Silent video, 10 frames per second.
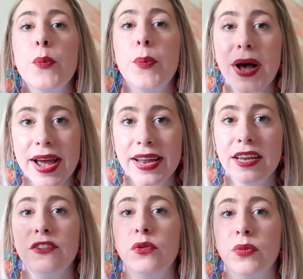but
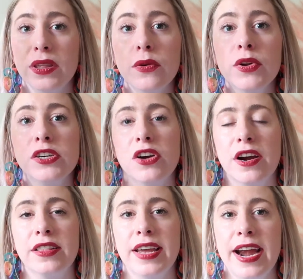if you really wanna
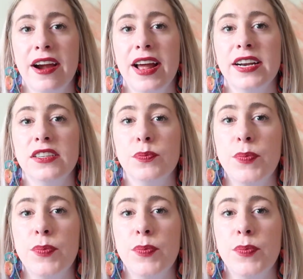target the hair at its